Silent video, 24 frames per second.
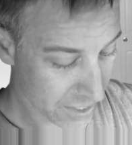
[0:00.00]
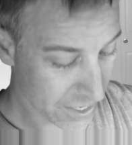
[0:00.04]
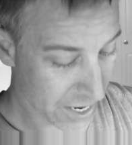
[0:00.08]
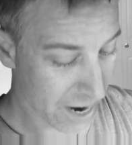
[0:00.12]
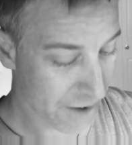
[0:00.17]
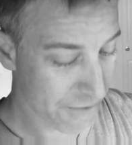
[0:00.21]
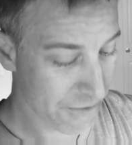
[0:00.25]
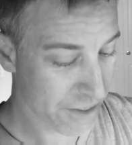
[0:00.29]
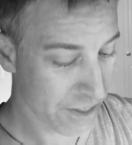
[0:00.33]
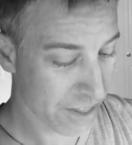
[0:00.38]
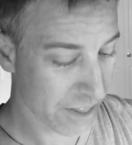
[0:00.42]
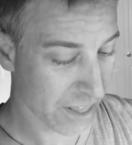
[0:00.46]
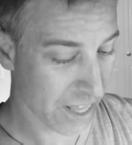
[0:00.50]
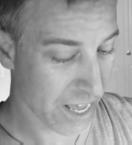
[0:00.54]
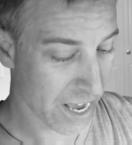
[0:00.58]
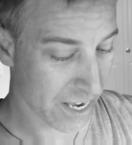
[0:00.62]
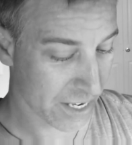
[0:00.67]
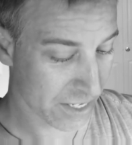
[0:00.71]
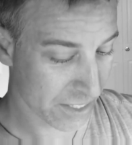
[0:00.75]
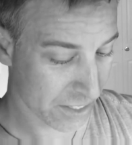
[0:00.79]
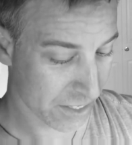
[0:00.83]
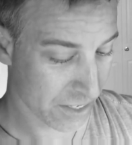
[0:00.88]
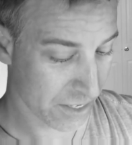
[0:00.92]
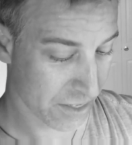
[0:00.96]

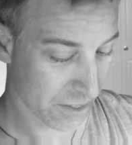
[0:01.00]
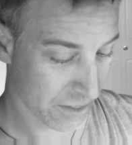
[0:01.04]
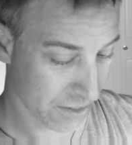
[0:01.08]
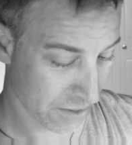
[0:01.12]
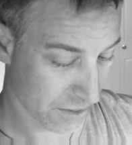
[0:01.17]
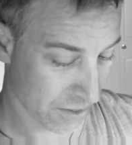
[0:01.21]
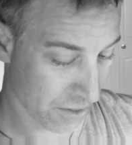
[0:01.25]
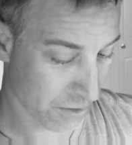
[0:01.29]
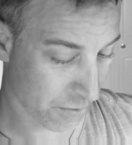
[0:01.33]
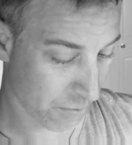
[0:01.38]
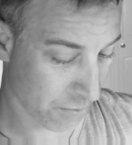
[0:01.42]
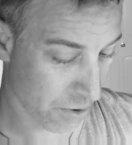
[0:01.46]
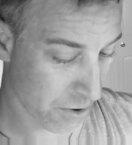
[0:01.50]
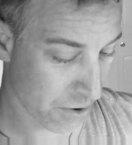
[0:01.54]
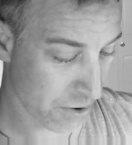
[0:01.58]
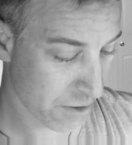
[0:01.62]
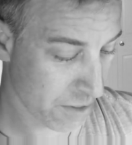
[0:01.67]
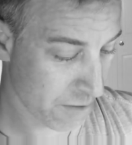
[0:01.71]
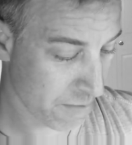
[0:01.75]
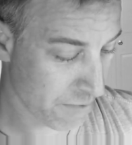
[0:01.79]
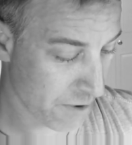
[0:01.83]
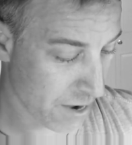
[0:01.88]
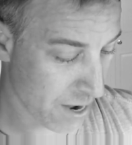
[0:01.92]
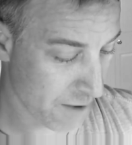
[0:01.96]
Nevertheless, the road
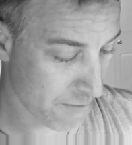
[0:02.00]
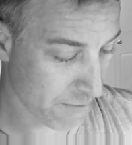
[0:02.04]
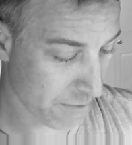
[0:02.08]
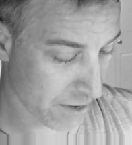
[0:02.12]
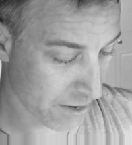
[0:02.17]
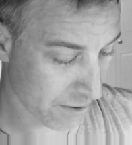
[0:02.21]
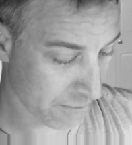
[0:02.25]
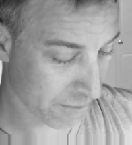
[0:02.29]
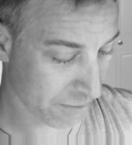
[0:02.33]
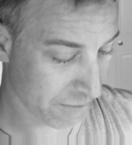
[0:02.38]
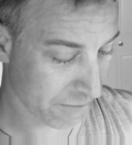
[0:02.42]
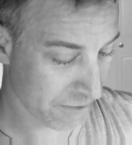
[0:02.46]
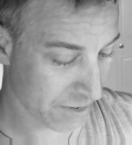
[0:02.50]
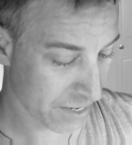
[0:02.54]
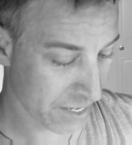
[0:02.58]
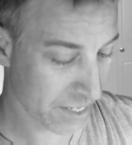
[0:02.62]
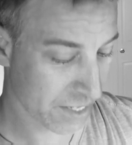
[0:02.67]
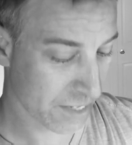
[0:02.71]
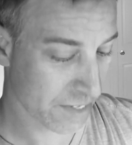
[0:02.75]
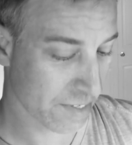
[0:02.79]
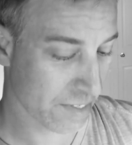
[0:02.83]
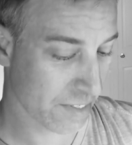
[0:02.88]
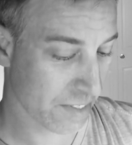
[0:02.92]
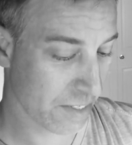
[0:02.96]
and the pipeline were
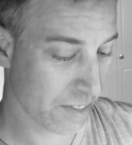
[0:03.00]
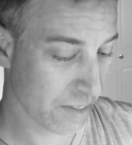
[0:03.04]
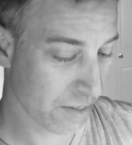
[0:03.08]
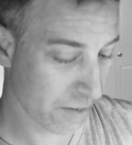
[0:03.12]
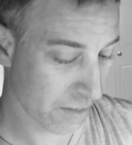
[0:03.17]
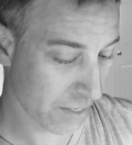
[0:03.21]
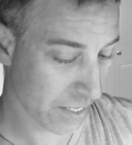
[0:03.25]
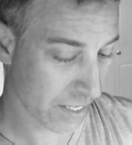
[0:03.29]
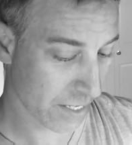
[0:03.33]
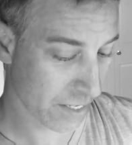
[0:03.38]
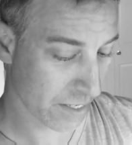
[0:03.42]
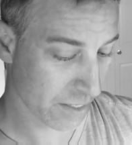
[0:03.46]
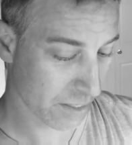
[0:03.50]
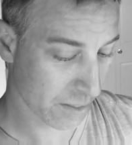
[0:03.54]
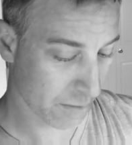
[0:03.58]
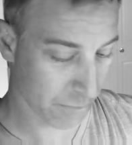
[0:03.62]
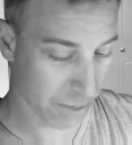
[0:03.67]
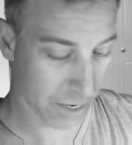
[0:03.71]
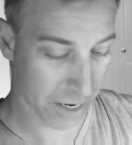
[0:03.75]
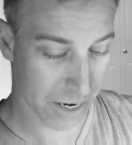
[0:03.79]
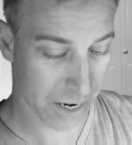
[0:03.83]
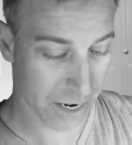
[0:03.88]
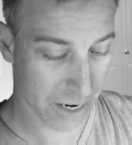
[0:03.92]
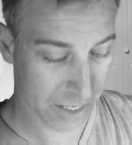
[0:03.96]
finished in 2 years.
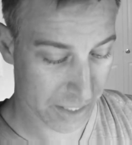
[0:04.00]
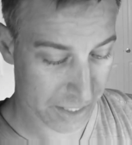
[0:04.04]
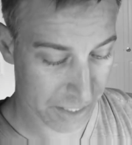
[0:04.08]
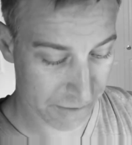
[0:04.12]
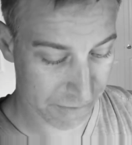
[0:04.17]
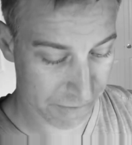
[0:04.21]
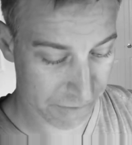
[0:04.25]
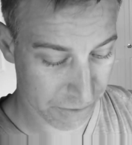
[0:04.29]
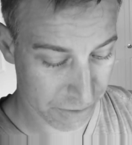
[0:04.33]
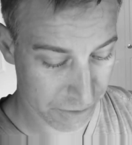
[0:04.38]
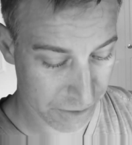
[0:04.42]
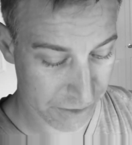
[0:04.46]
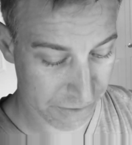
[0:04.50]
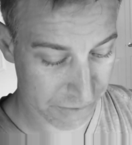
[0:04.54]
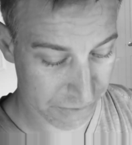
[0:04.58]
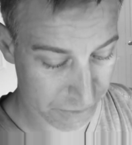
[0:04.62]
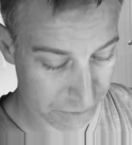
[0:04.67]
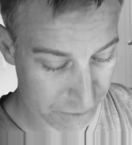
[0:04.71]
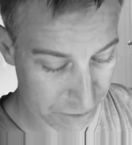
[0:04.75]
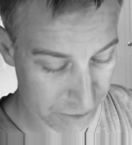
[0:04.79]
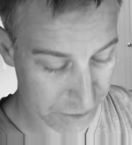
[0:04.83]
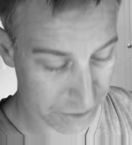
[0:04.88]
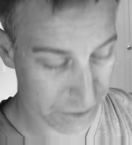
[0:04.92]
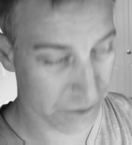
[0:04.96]
By
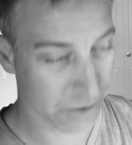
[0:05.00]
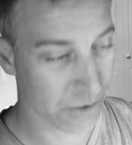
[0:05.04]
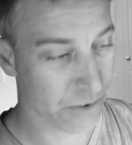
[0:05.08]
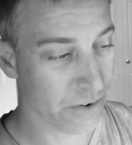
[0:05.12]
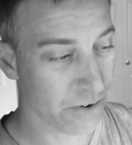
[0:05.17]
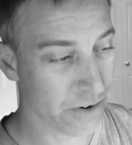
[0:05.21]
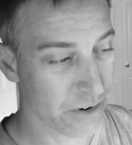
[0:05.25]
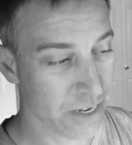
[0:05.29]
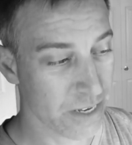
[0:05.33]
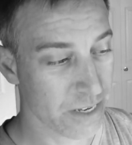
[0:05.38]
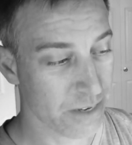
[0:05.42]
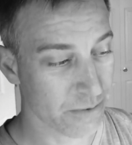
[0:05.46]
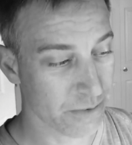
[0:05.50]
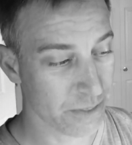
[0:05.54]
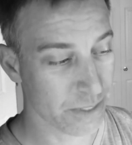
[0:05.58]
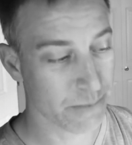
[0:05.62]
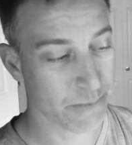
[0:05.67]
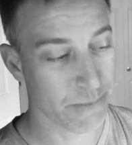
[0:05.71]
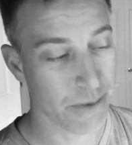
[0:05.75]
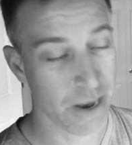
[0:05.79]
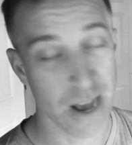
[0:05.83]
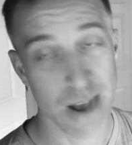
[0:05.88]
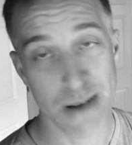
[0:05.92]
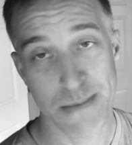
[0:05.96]
1944, the oil
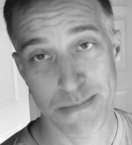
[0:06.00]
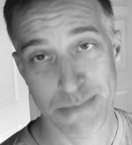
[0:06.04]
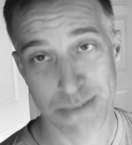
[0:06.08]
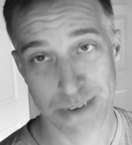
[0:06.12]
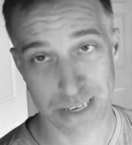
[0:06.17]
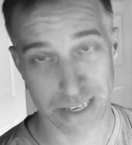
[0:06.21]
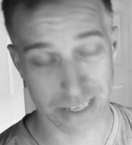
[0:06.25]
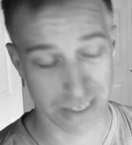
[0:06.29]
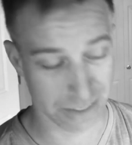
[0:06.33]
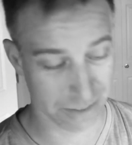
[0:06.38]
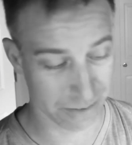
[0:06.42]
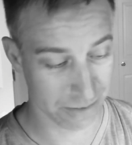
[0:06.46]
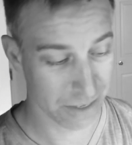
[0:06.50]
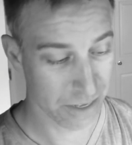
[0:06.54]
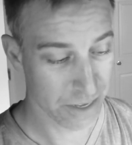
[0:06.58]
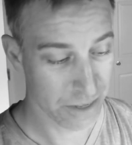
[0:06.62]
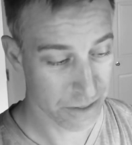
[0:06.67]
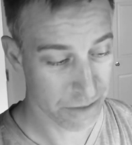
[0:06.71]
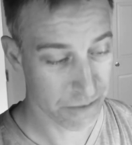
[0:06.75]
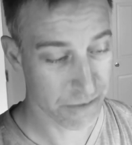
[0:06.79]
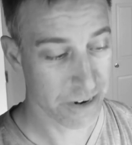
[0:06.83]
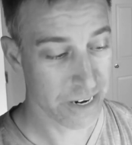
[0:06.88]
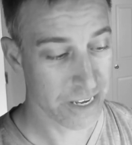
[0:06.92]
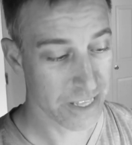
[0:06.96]
was pumping
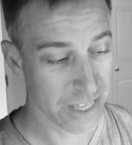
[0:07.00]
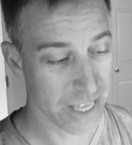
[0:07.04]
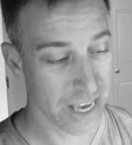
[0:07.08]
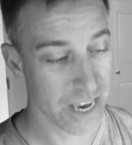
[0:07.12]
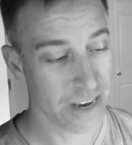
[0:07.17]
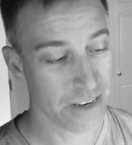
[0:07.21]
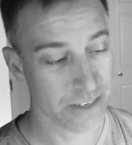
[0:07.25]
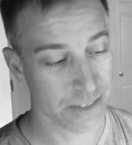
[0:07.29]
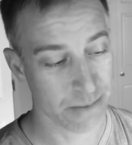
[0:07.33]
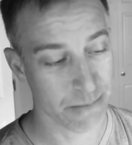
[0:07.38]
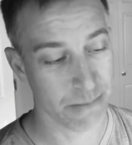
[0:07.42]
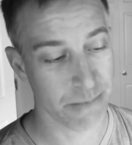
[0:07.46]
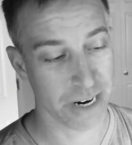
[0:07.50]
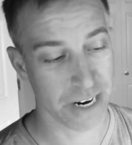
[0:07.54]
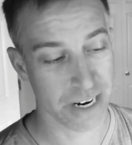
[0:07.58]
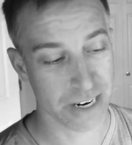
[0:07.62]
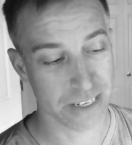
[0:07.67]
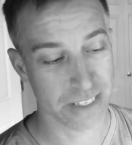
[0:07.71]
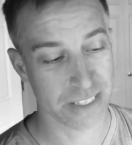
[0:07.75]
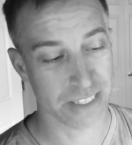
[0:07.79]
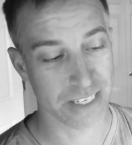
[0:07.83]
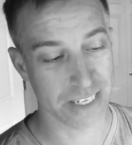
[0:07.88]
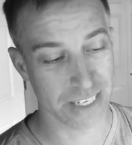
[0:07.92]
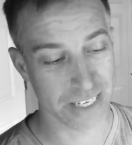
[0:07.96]
3,000
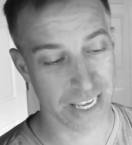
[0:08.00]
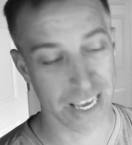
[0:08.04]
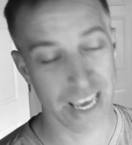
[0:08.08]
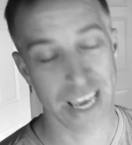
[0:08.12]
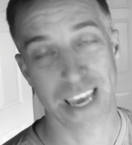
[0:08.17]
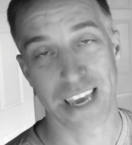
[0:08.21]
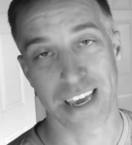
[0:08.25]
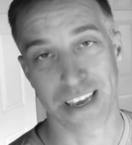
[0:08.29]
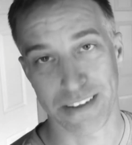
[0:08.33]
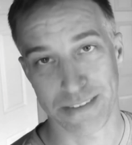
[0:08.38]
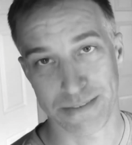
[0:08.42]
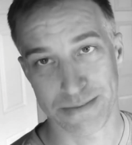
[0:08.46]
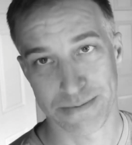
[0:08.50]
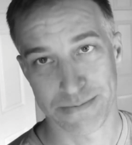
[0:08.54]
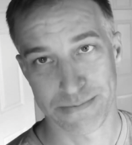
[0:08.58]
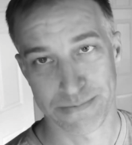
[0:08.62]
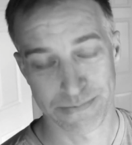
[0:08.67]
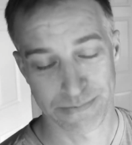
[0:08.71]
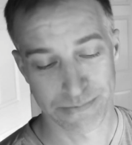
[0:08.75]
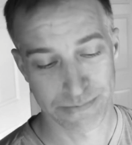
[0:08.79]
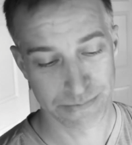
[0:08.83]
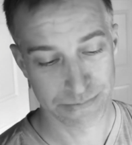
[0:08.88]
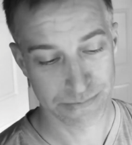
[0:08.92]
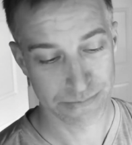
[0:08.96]
barrels a day
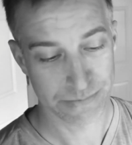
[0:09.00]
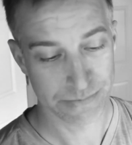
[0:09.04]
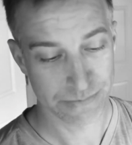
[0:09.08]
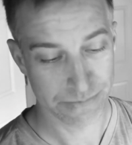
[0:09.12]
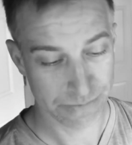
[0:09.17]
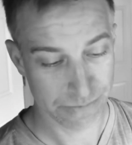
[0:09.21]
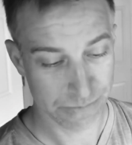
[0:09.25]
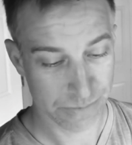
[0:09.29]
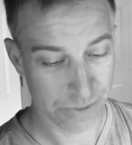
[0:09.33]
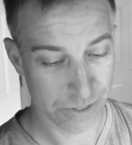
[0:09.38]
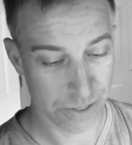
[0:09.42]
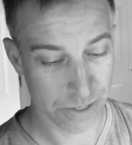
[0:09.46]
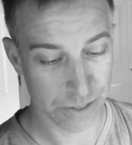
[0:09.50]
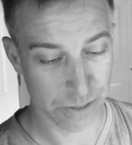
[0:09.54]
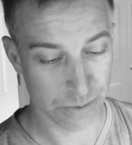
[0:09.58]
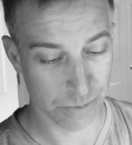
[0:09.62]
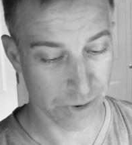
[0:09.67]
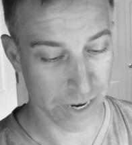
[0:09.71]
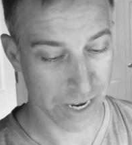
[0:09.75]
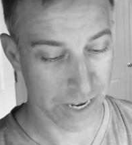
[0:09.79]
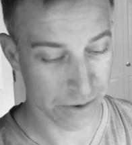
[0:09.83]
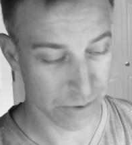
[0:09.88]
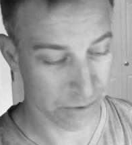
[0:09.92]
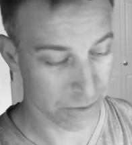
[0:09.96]
to
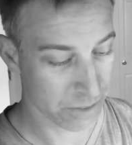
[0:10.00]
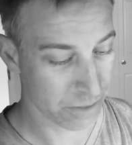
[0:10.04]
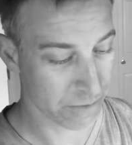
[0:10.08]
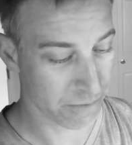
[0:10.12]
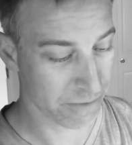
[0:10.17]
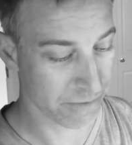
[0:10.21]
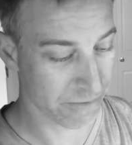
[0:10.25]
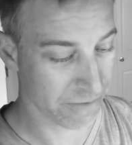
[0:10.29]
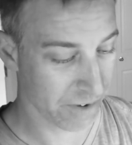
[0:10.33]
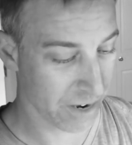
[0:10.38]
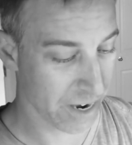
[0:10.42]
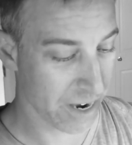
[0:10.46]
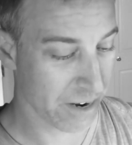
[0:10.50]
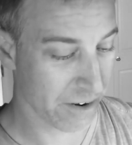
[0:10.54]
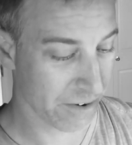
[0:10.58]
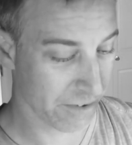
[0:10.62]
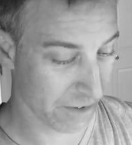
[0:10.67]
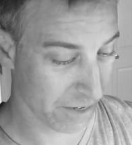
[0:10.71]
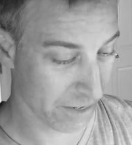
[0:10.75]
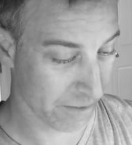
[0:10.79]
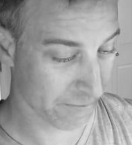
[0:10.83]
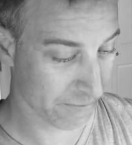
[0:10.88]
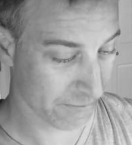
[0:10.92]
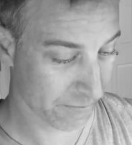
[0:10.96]
the Whitehorse
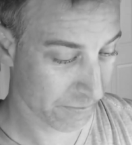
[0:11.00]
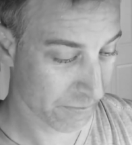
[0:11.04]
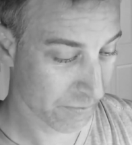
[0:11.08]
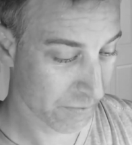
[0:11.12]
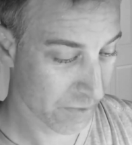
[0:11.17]
refinery.